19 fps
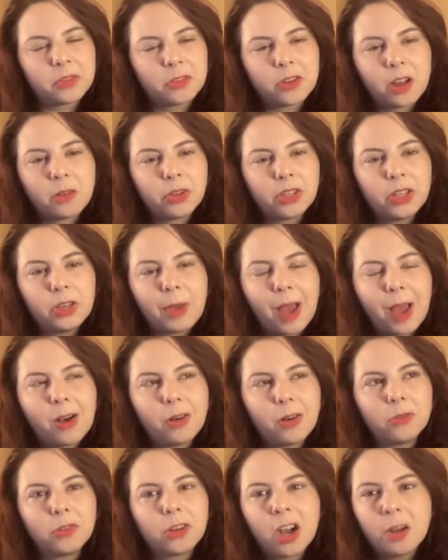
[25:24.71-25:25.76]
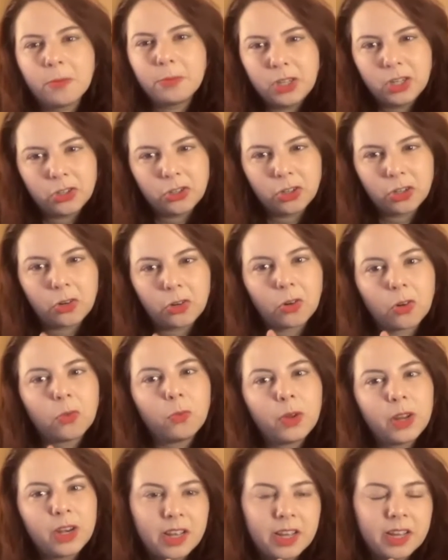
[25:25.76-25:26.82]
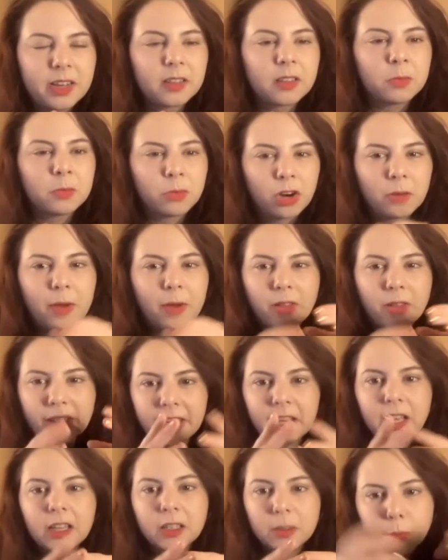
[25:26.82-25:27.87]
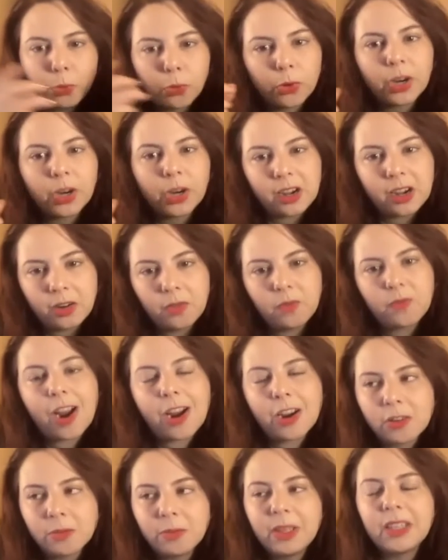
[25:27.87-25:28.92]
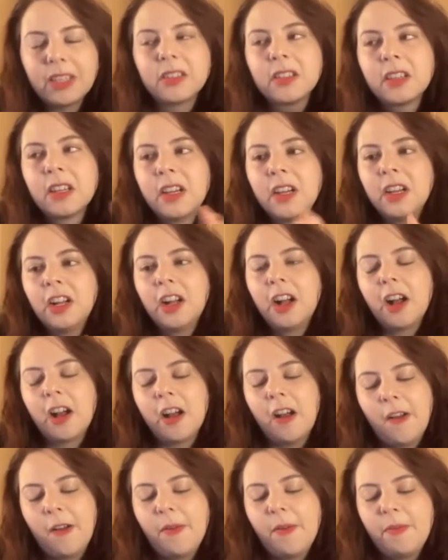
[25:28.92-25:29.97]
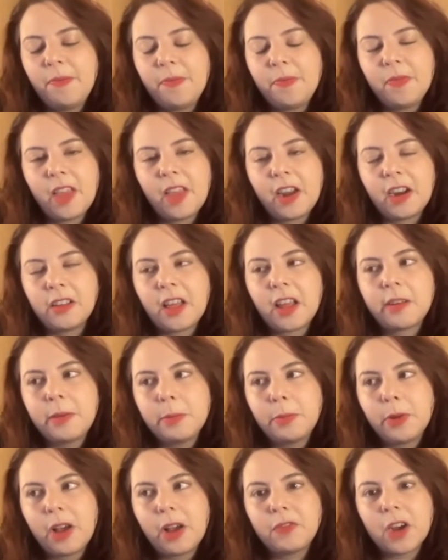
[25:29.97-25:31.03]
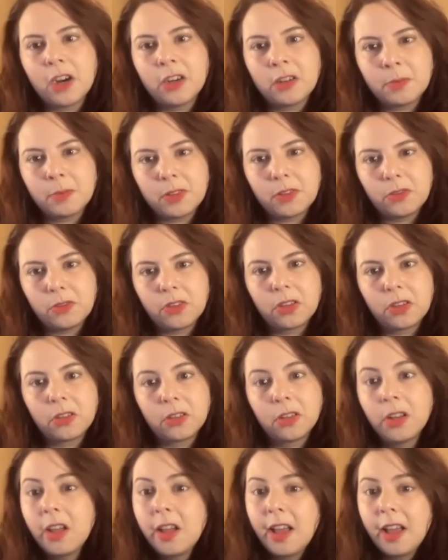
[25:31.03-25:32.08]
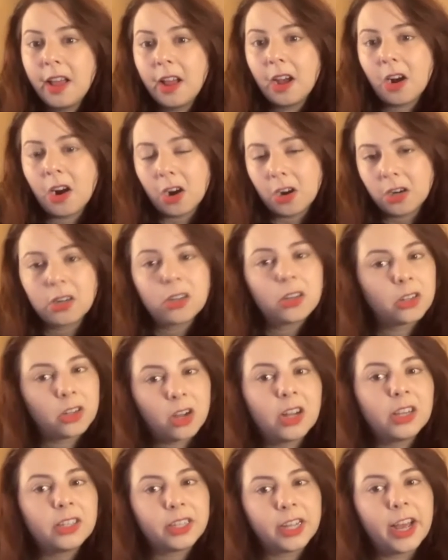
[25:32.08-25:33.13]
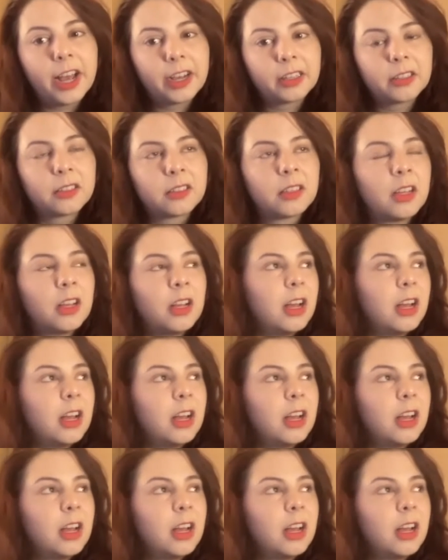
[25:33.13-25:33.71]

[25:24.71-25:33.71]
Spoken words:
They're not really about competition or winning. It's more about like exploring an environment. And a lot of people have talked about those in art contexts.